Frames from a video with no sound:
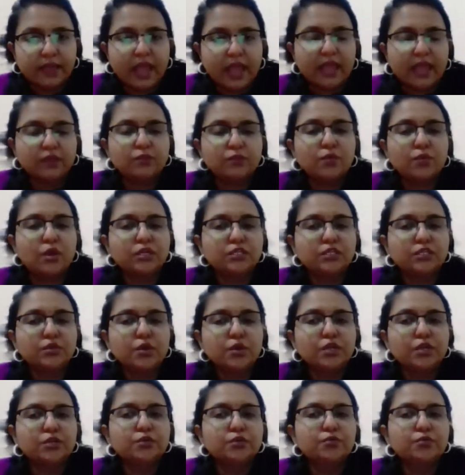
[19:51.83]
And what
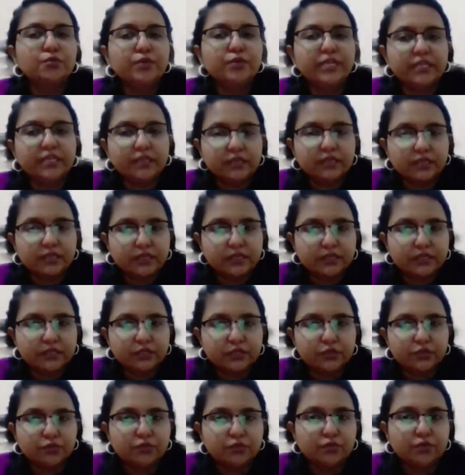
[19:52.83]
you are doing
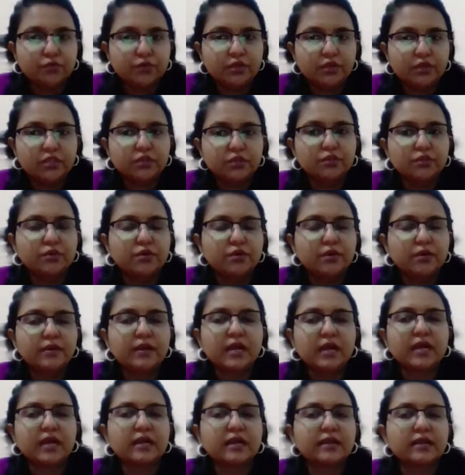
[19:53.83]
to, you know,
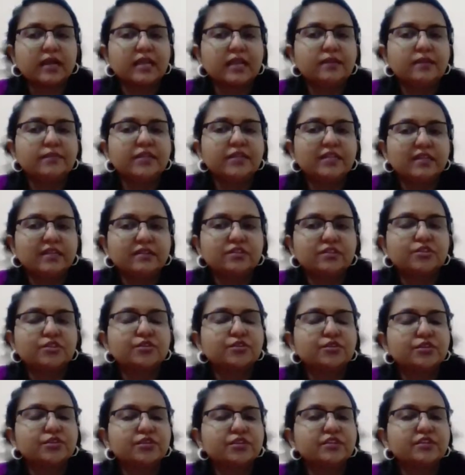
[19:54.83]

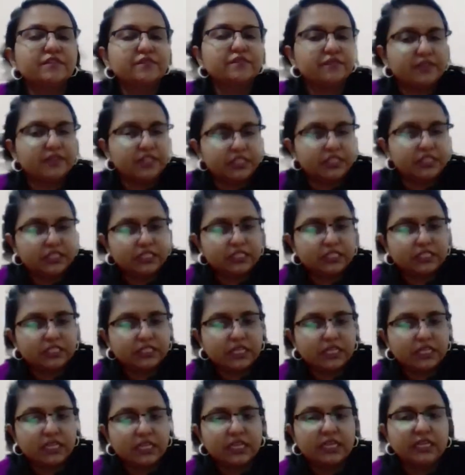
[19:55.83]
culminate the
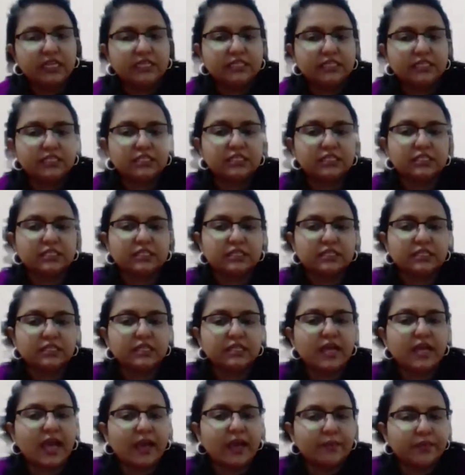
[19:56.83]
difference is
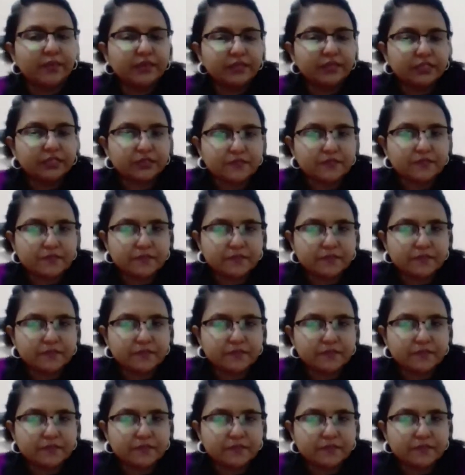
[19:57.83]
the habit.